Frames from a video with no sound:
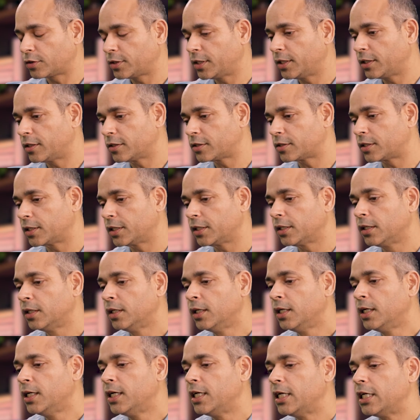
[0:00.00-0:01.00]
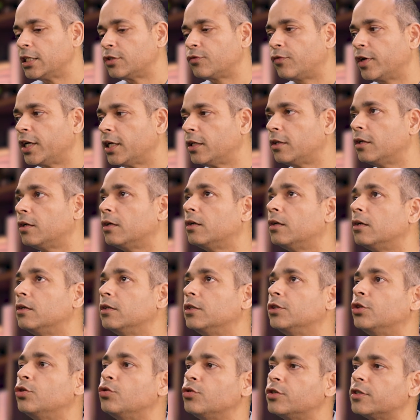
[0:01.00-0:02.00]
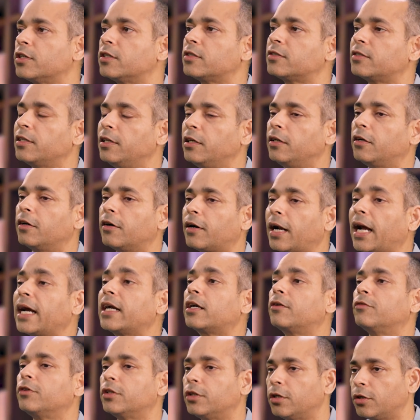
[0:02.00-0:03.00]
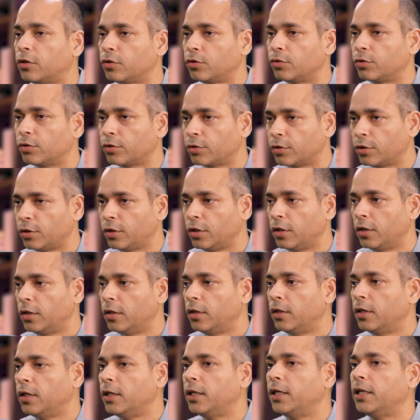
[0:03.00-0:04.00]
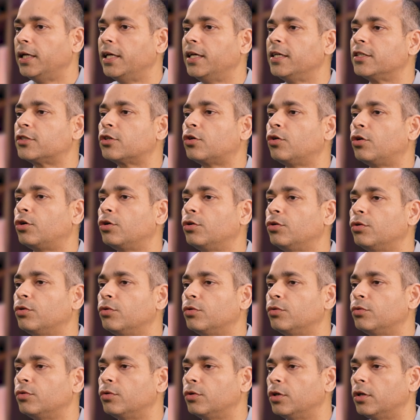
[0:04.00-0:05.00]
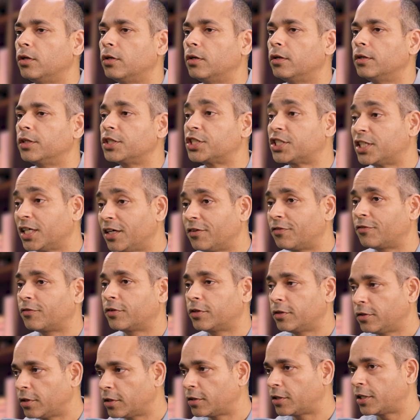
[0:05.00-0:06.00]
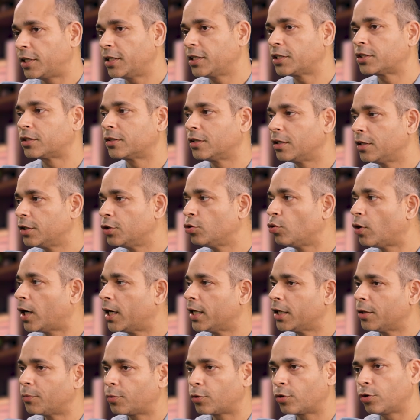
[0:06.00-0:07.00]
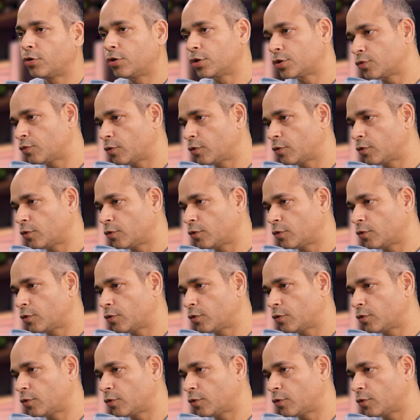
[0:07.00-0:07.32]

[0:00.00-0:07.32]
the industry, is way the users interact with the tool is going to shift. The traditional UI approach,